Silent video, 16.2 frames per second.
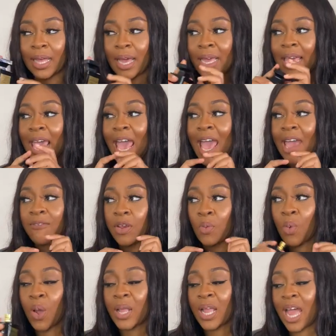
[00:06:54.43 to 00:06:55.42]
Like
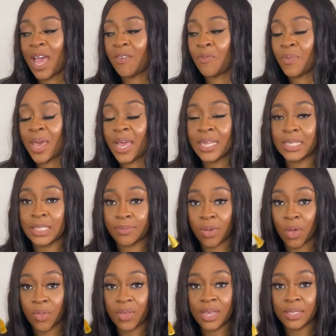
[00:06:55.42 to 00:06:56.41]
everyone I've made
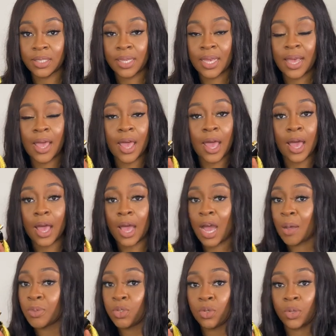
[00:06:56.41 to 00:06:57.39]
smell this
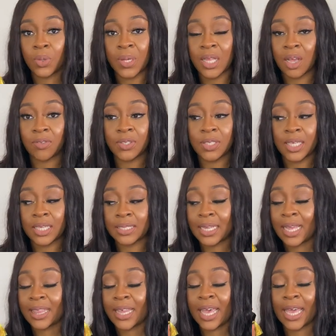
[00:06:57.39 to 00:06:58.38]
absolutely loves this.
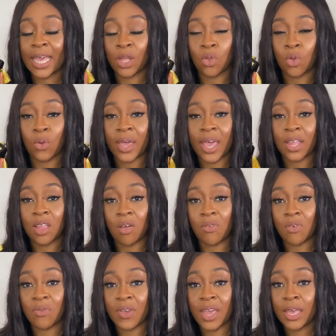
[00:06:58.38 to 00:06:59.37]
Like they cannot get enough
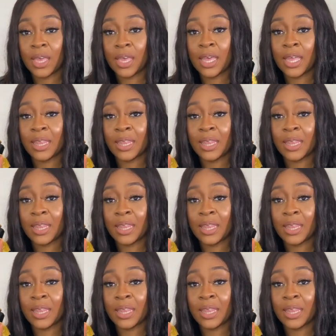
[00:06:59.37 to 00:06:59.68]
of it.